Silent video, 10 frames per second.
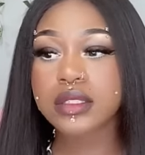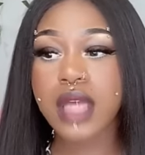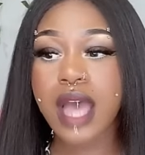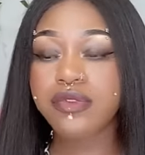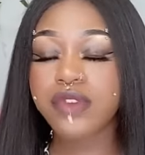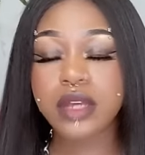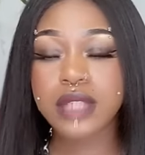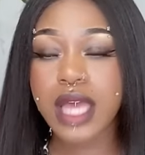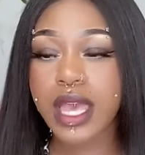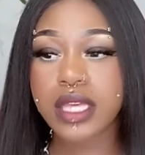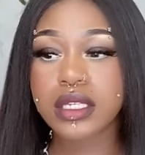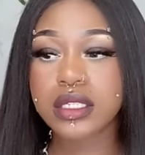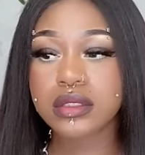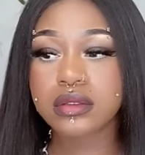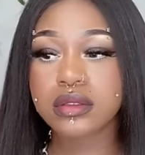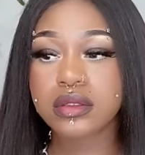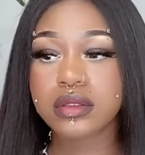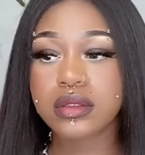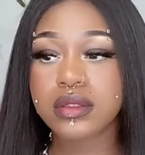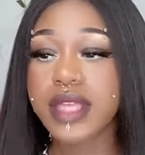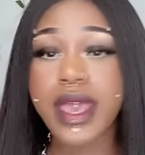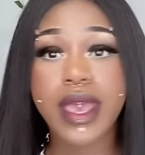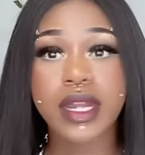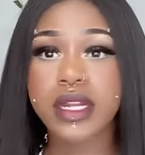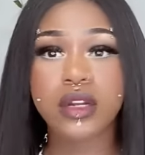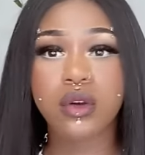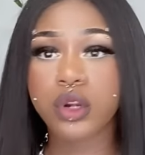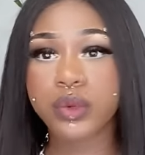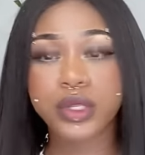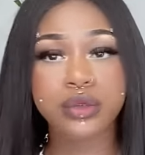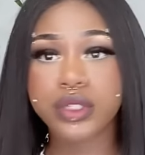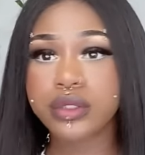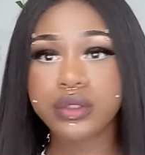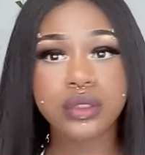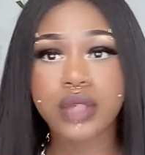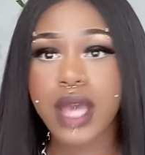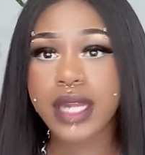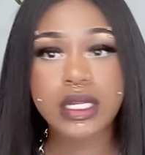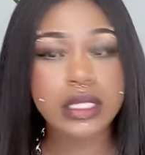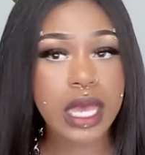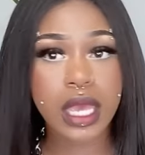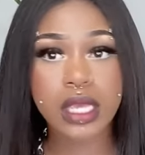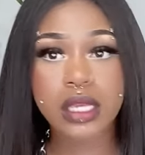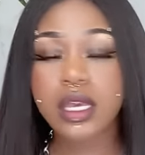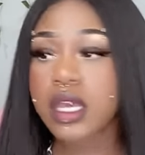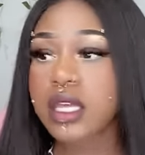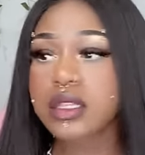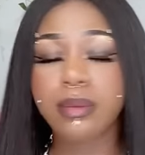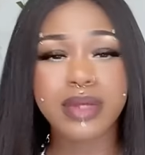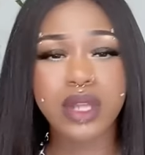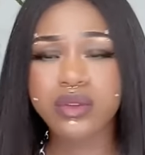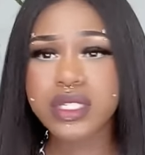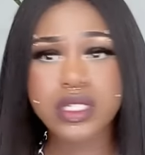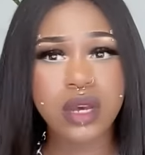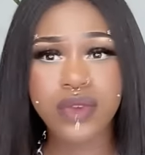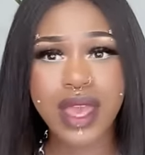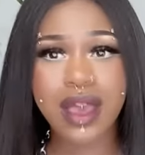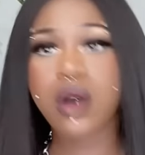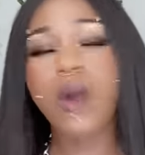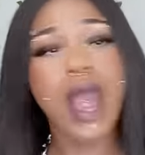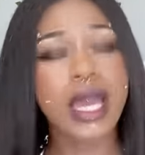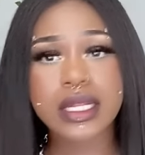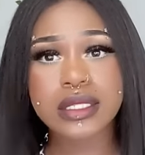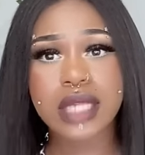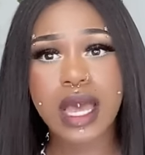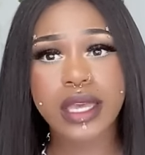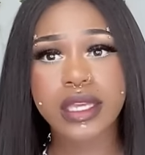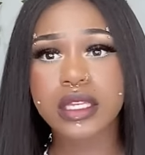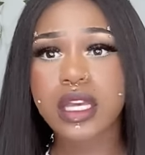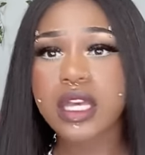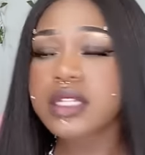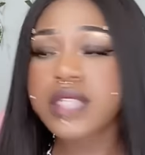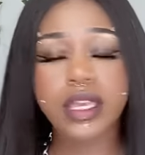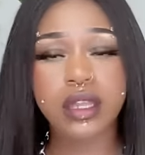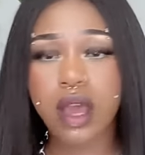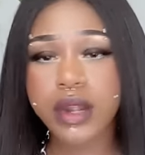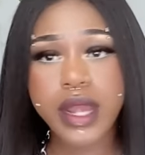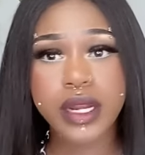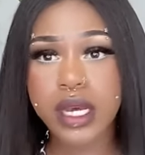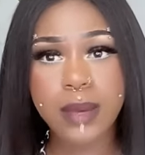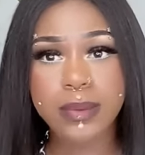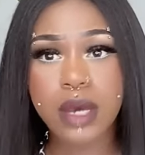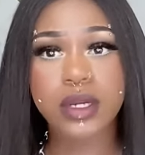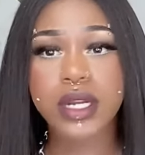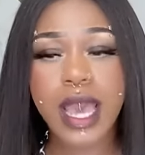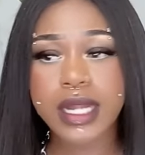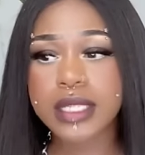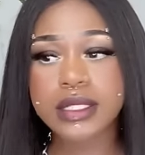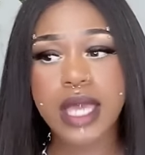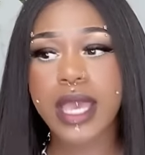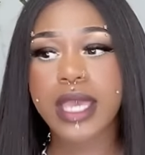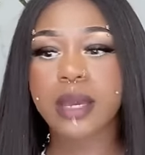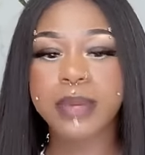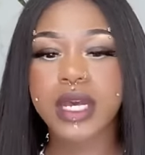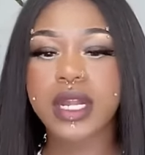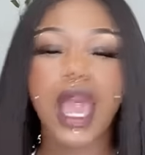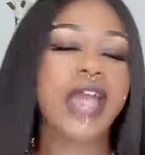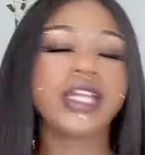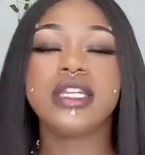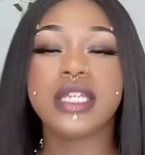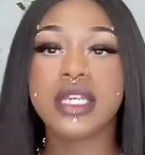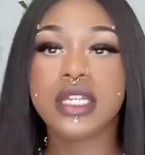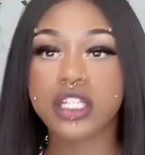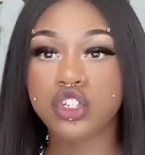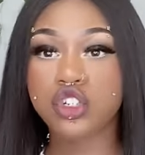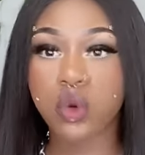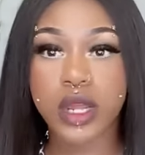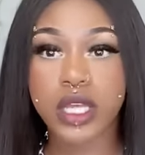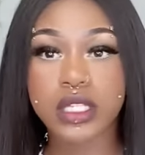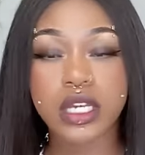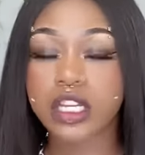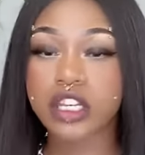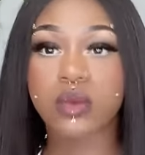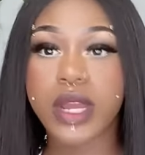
I felt like the editing on the reunion I didn't like. The blurring stuff out, I didn't like. Taking all day to upload it, I didn't like, but I did enjoy Young and